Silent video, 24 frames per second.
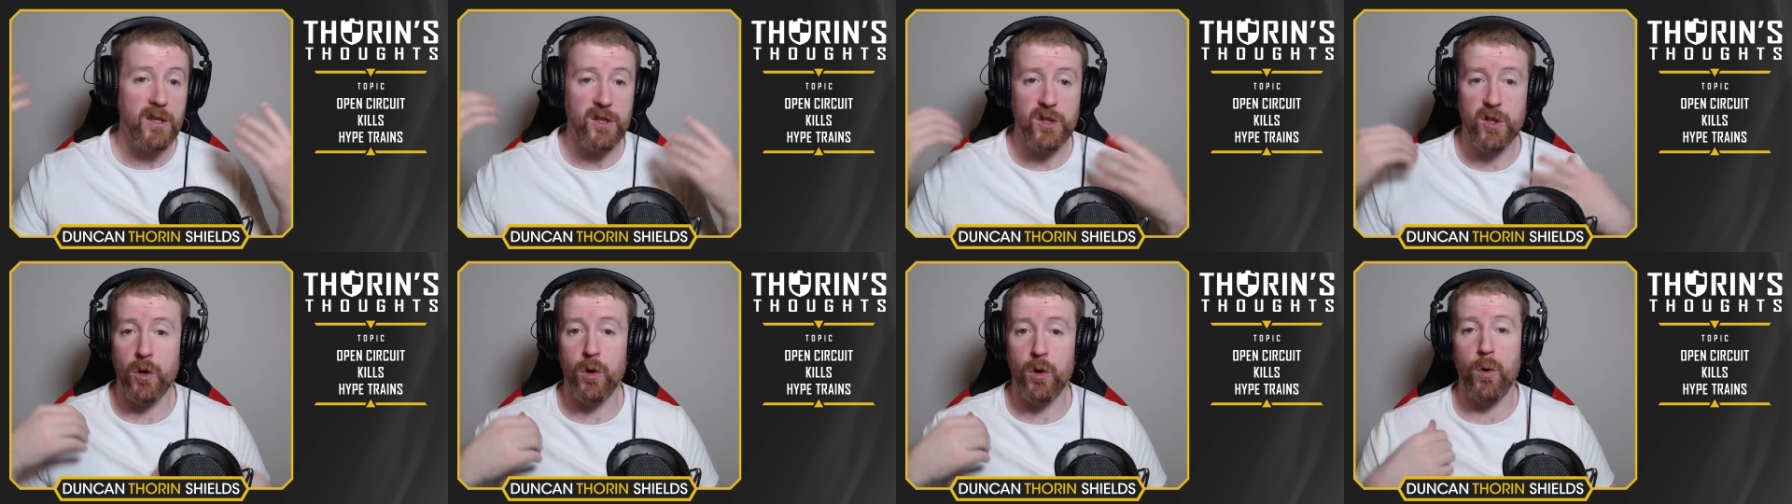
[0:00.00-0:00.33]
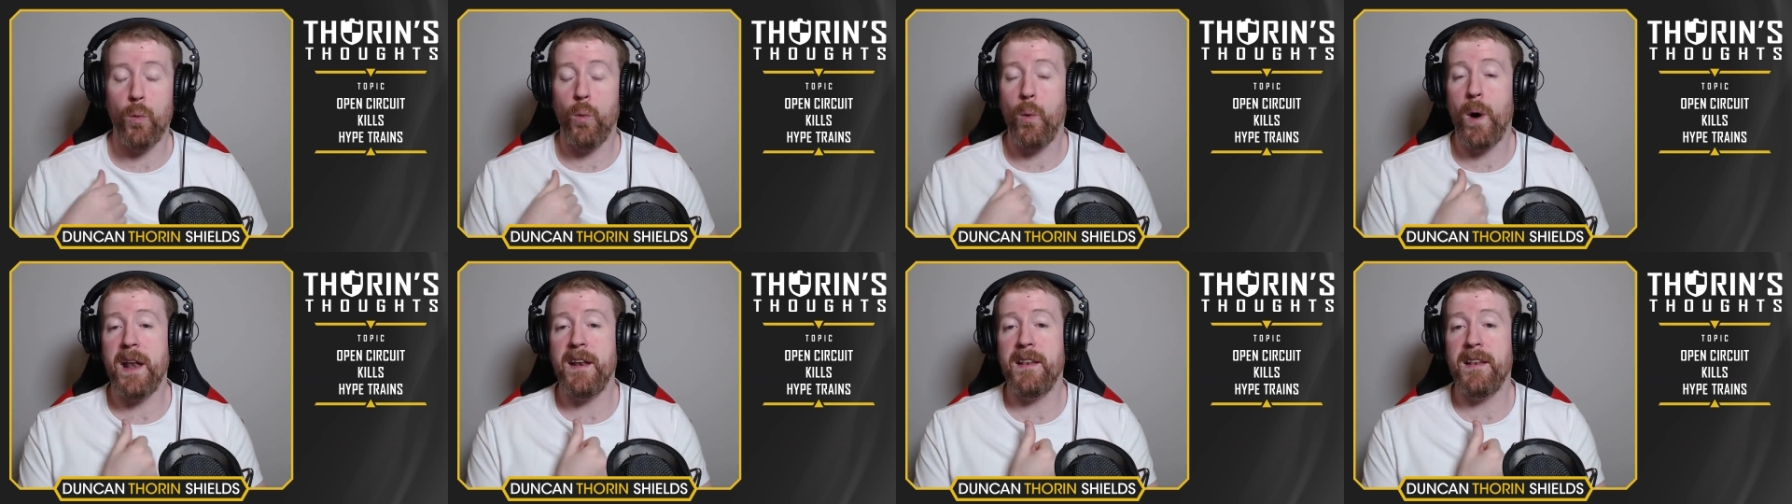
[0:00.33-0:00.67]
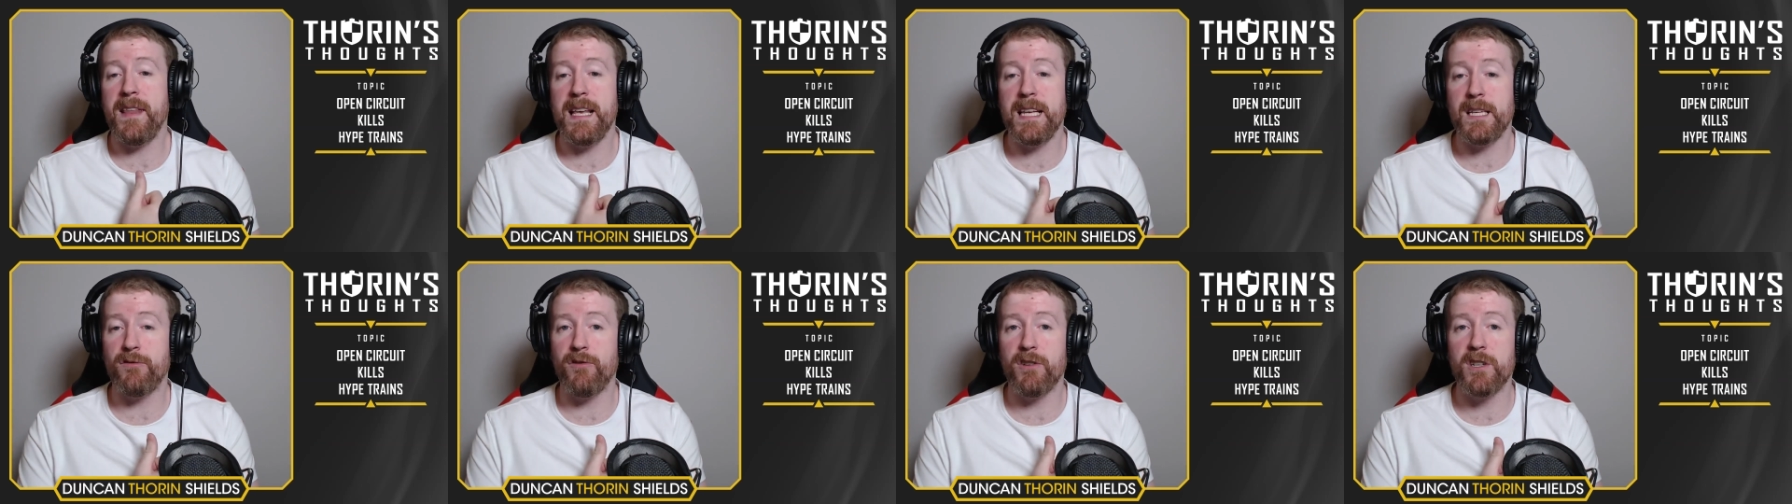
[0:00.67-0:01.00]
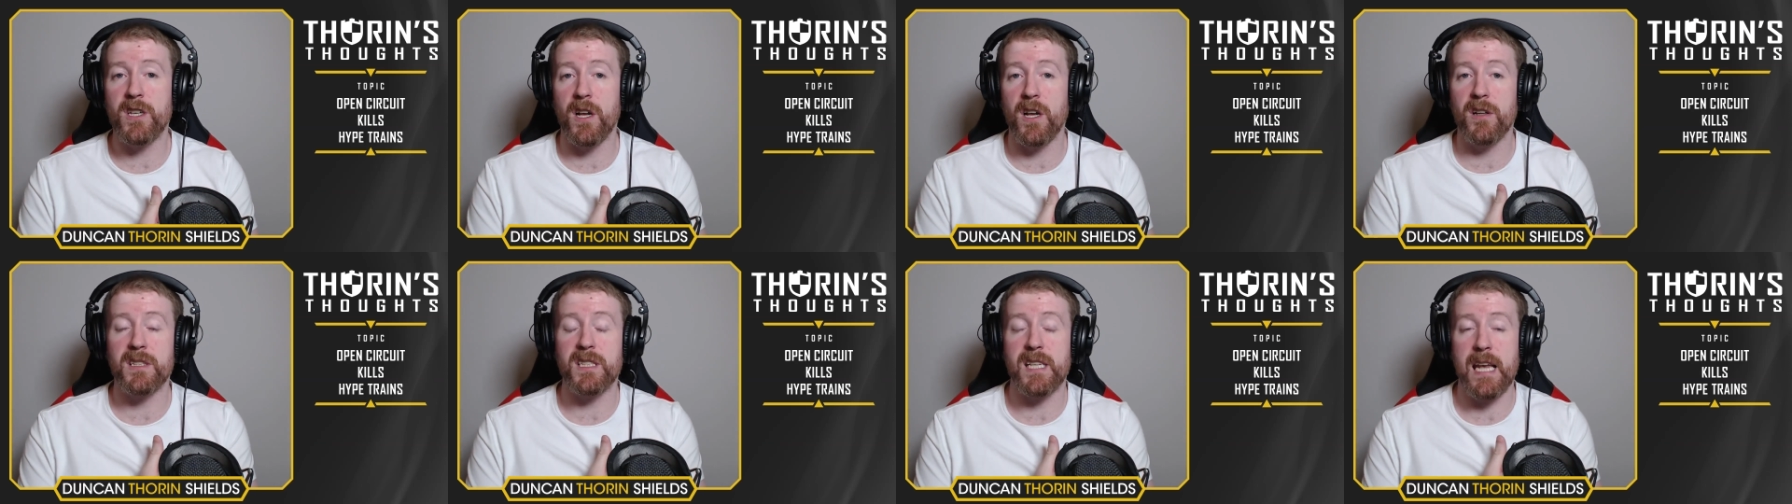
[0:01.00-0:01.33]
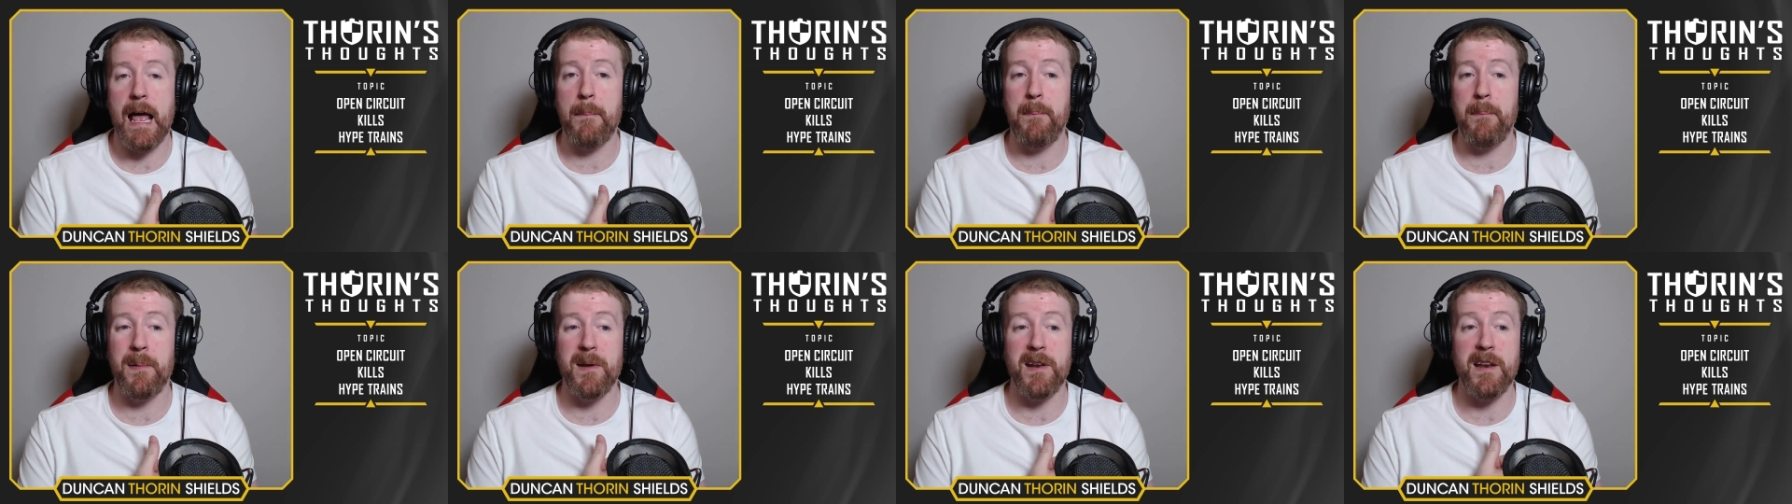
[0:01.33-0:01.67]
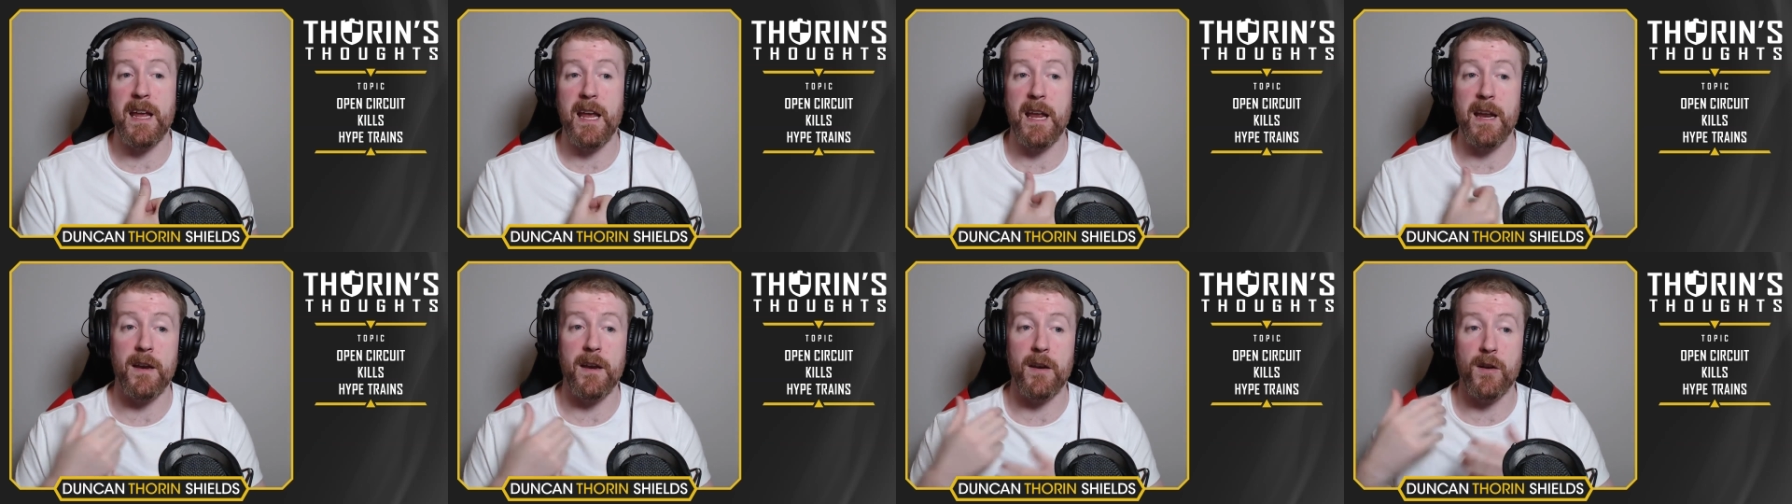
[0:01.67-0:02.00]
So when these results happen
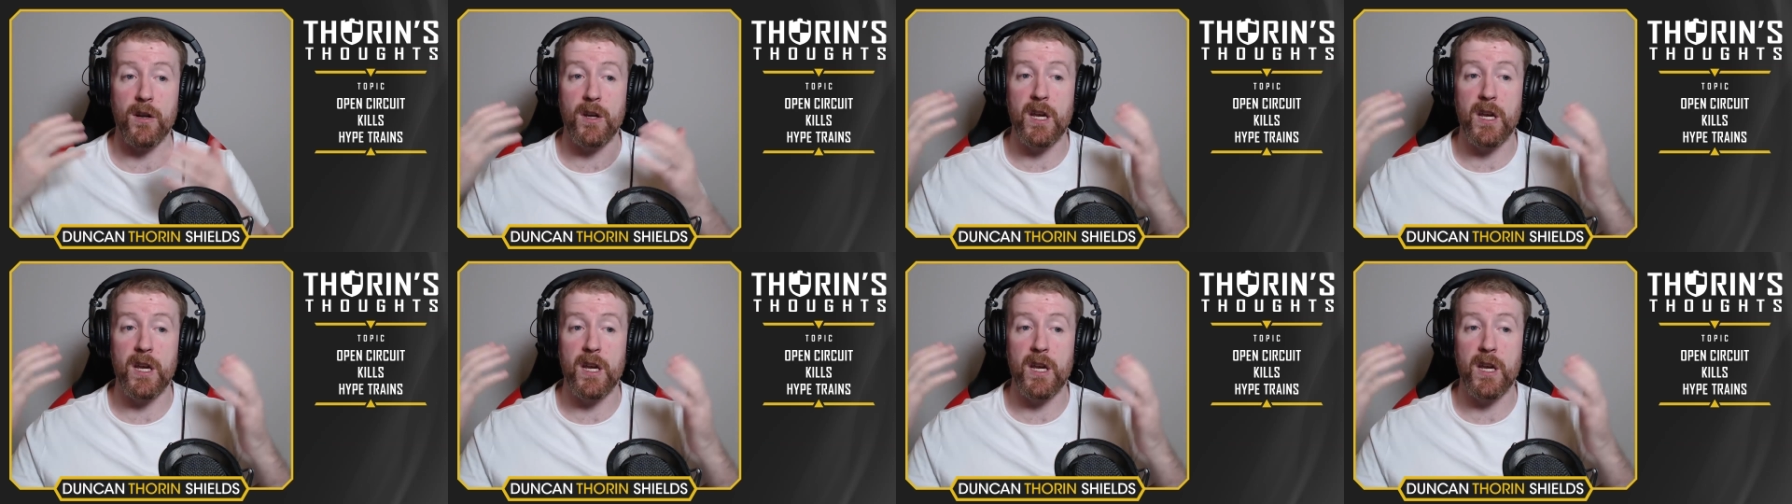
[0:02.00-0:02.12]
in